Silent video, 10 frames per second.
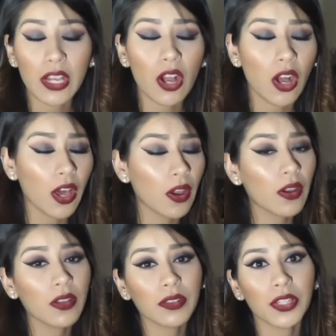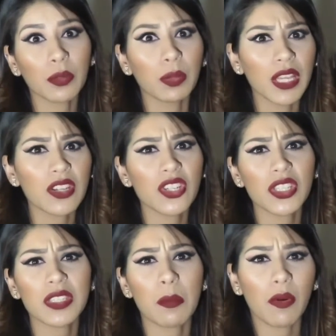all your
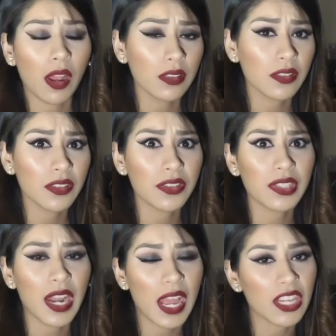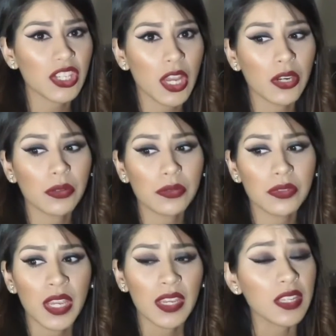blushes and bronzers and eyeshadows
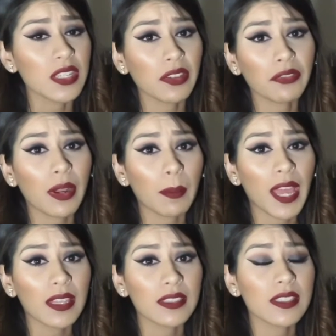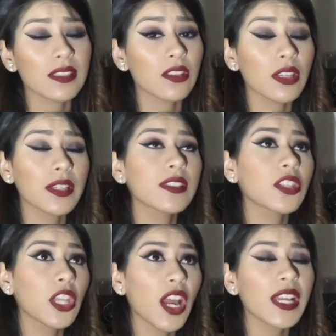in different palettes. It's a
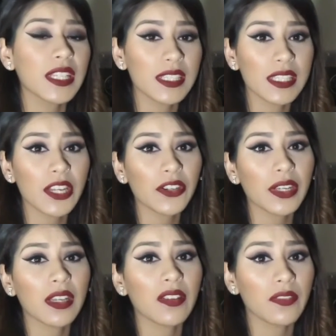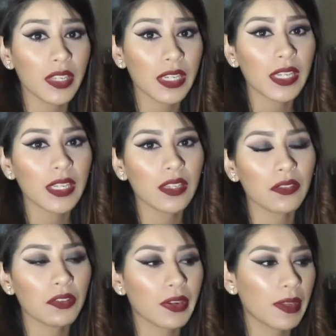lot easier and convenient
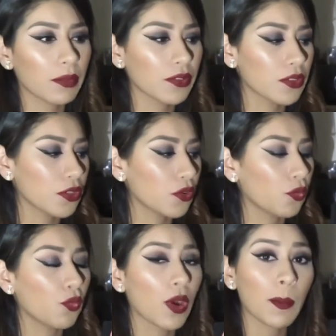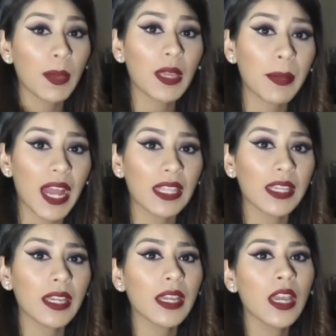if you're able to do one big
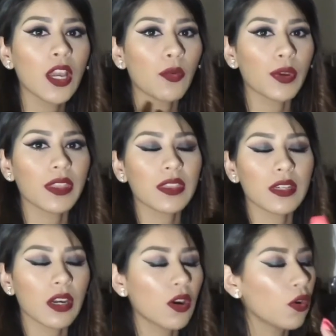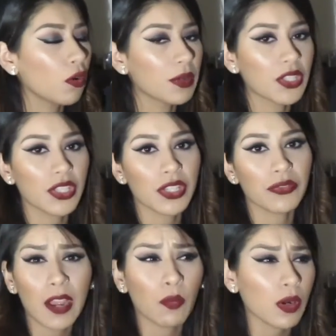palette with a whole bunch of
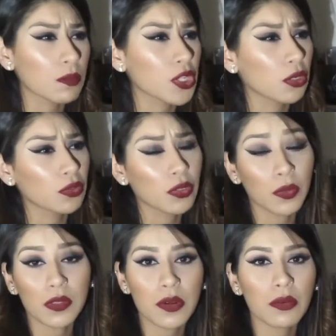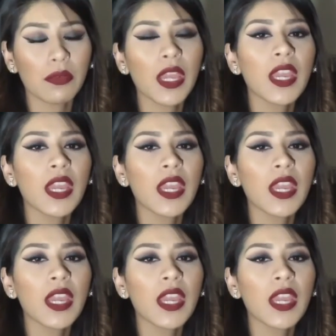different warm toned, cool toned.